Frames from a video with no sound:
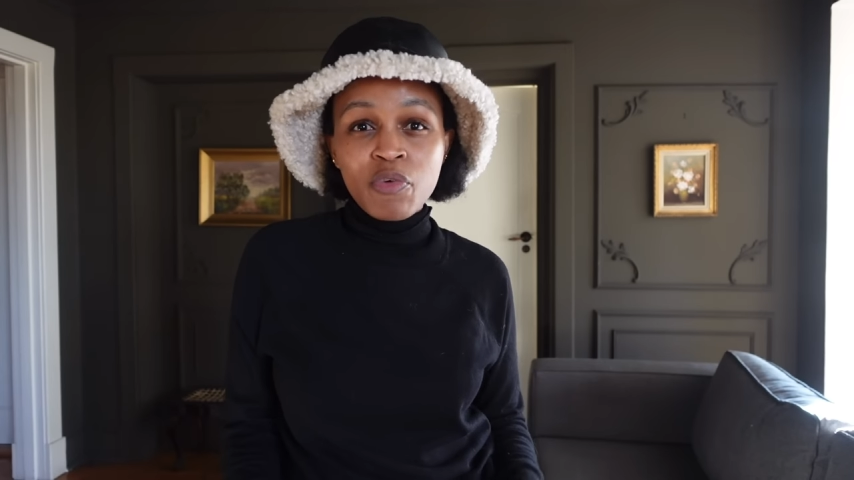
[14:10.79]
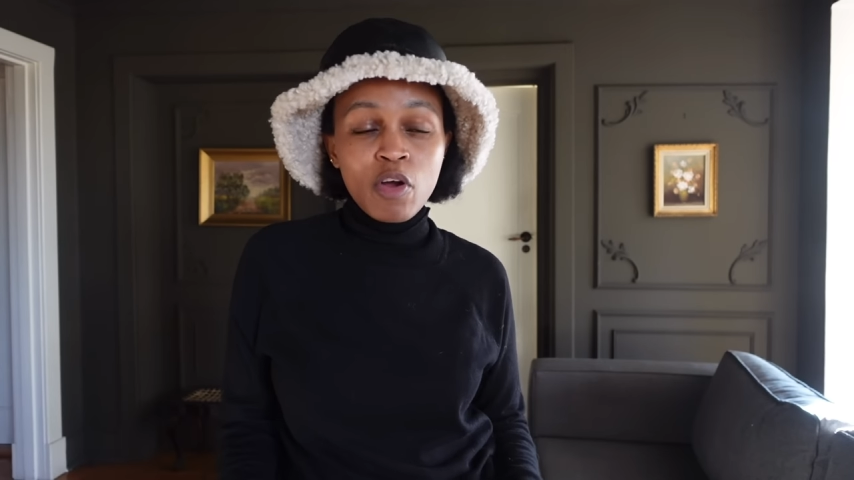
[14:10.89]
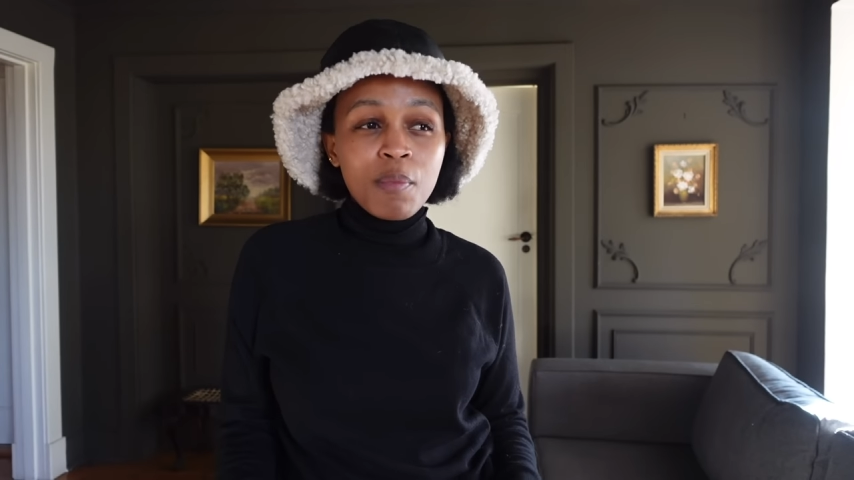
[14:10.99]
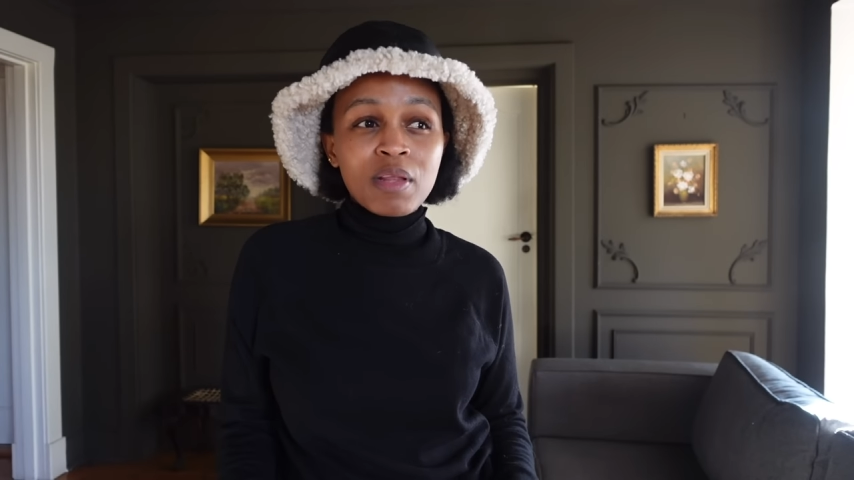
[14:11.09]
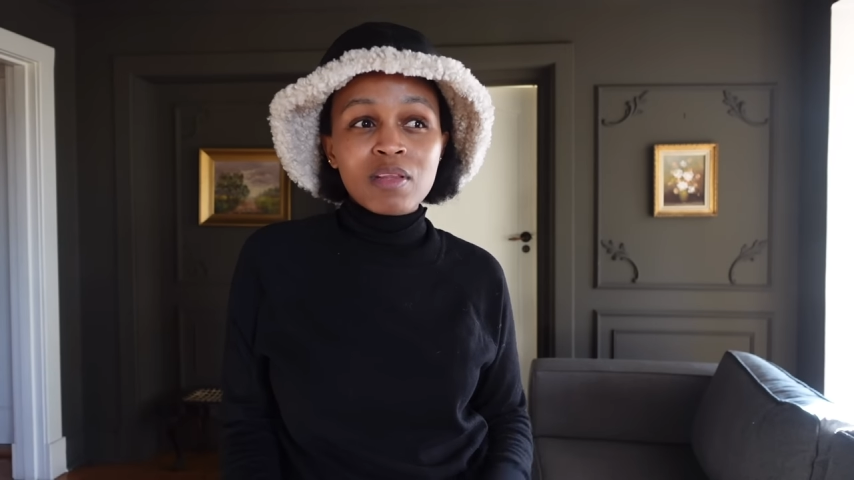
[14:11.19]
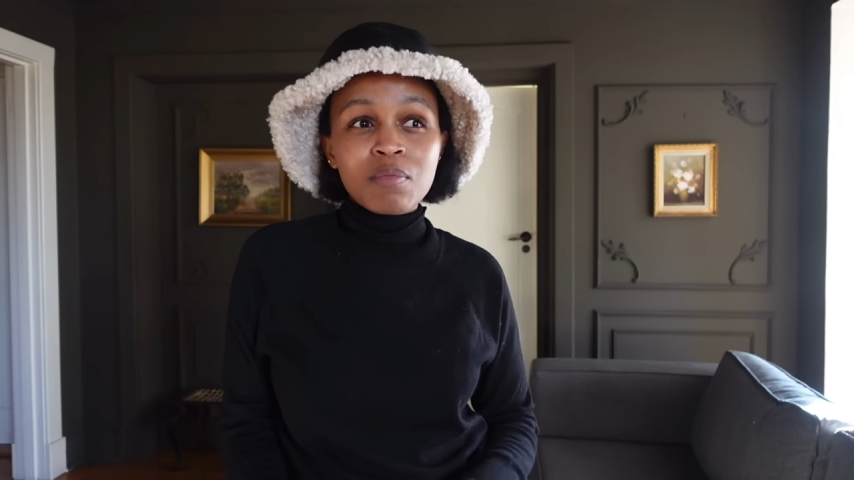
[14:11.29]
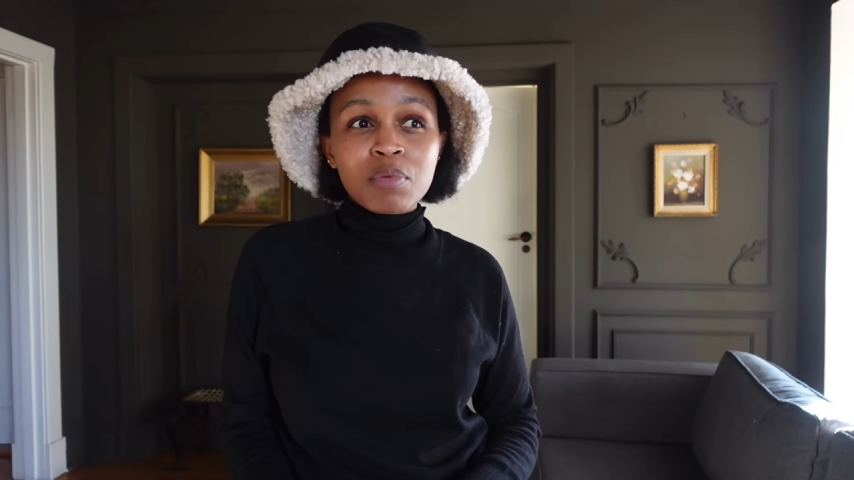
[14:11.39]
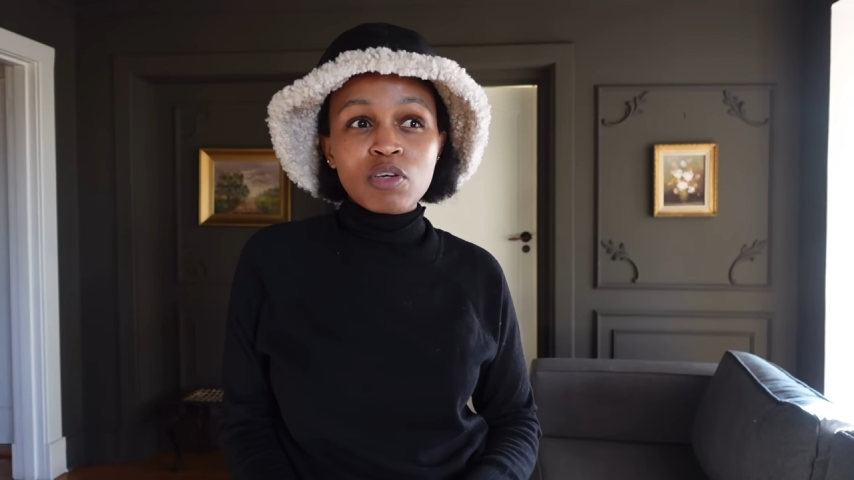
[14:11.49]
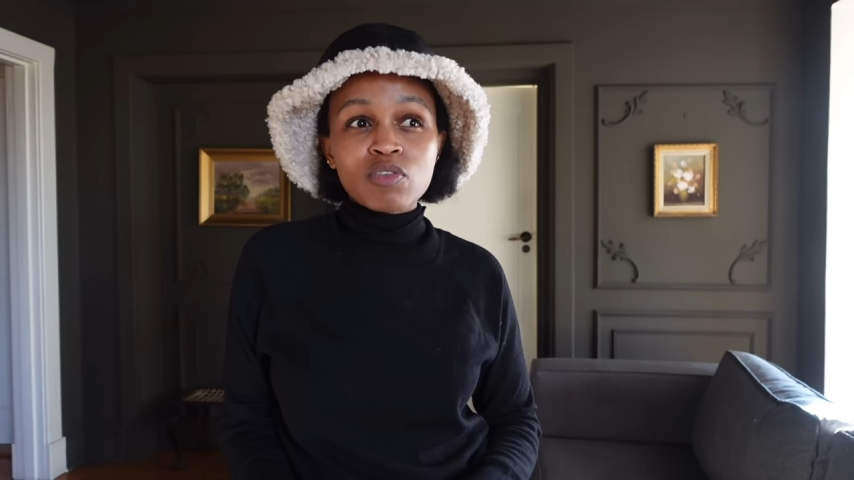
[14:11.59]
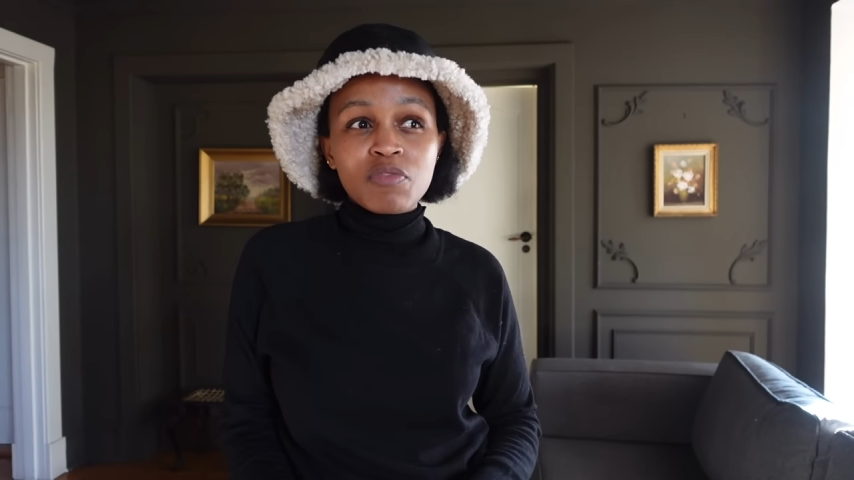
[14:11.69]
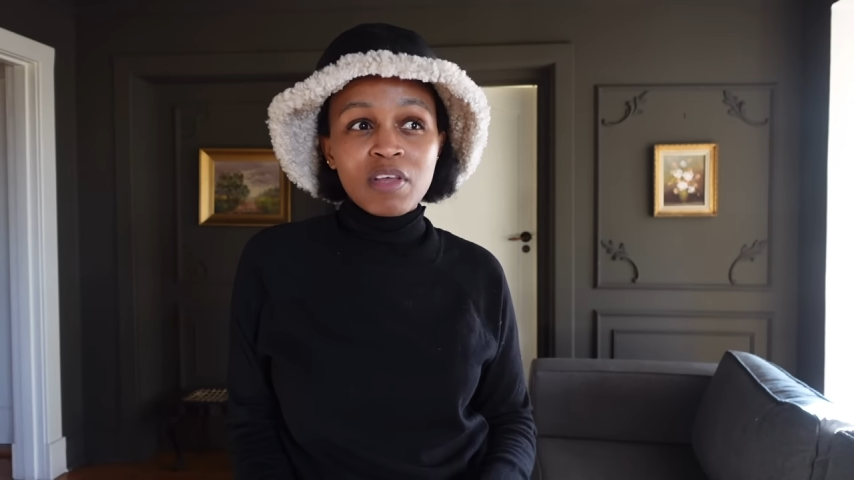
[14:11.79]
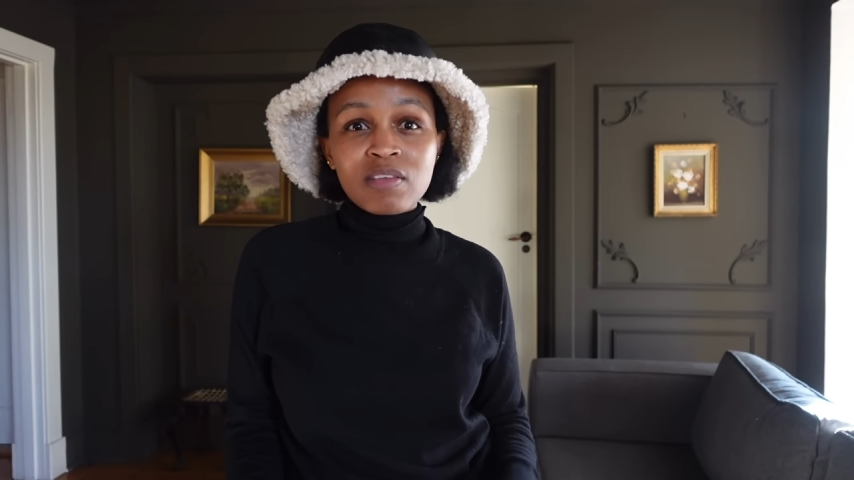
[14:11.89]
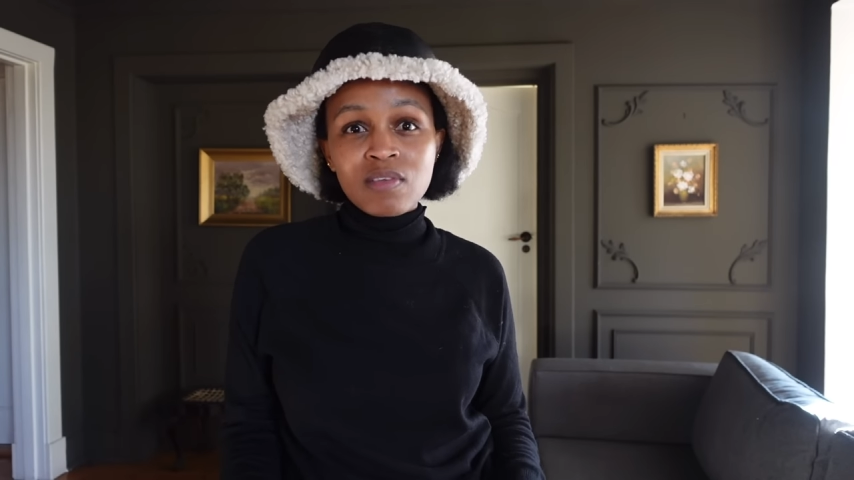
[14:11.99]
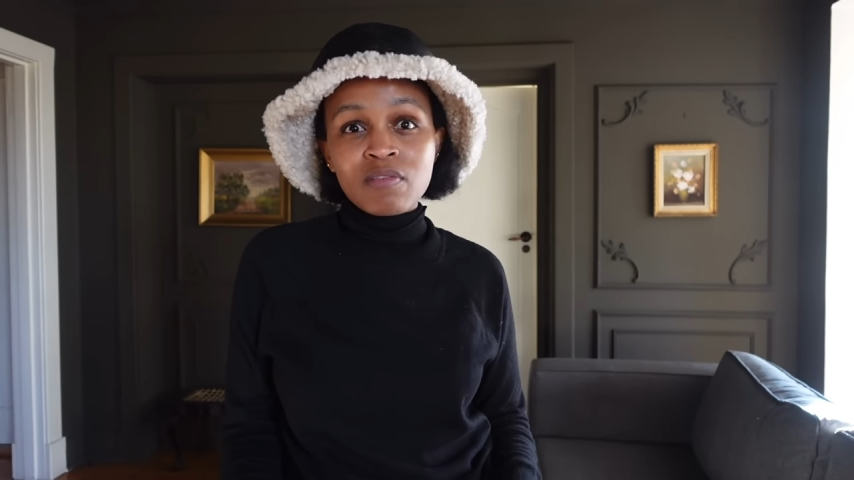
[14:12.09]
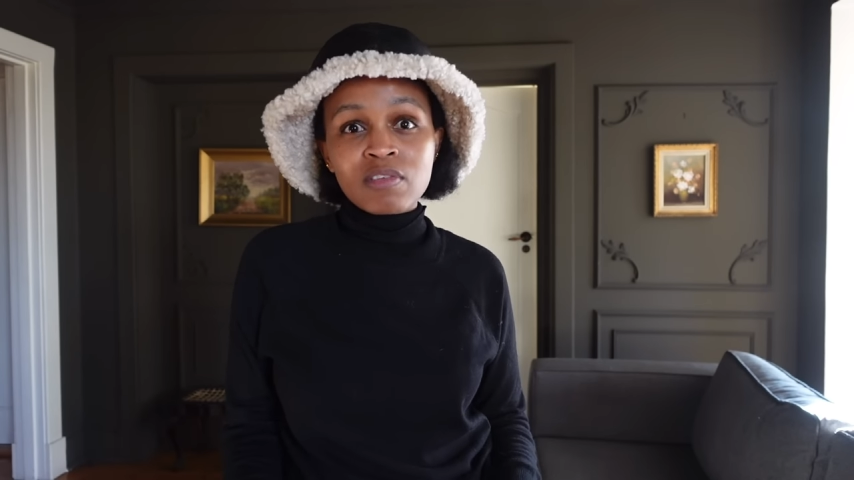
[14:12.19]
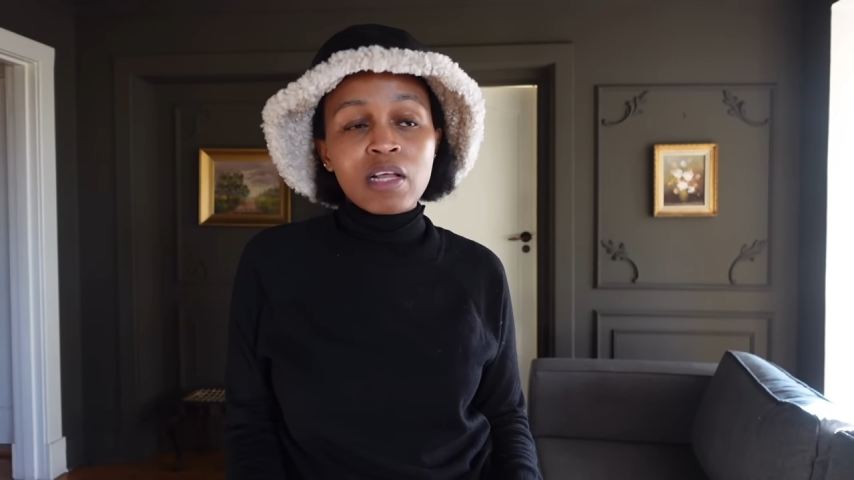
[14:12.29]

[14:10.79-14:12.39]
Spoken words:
recommend them because of their service.